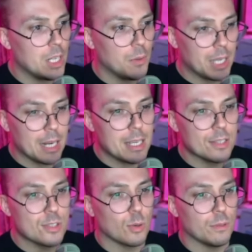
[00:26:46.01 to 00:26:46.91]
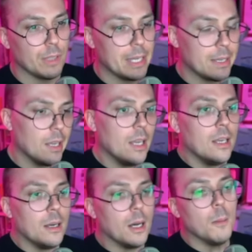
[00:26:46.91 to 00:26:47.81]
You know, again, he could sort of like
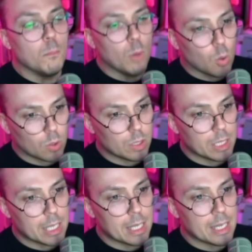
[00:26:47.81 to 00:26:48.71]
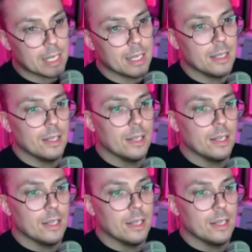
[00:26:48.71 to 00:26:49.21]
morally